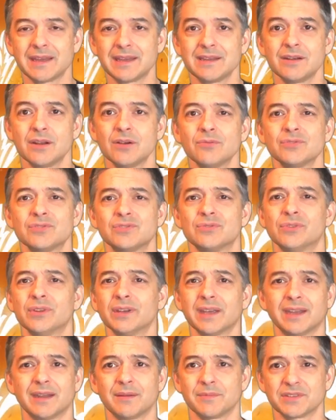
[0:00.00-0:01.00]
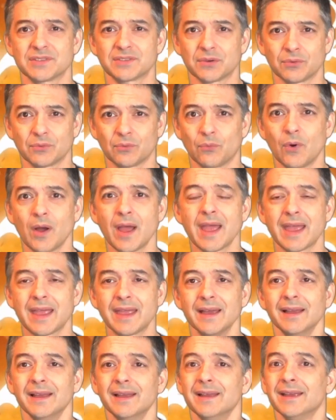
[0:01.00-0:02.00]
He knows you look at him a certain
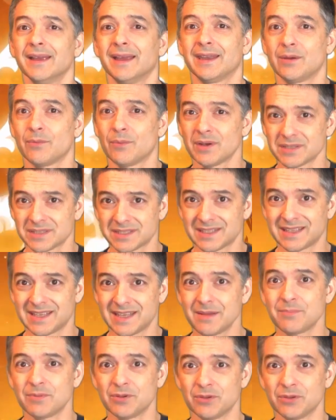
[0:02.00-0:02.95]
way, and he wants to keep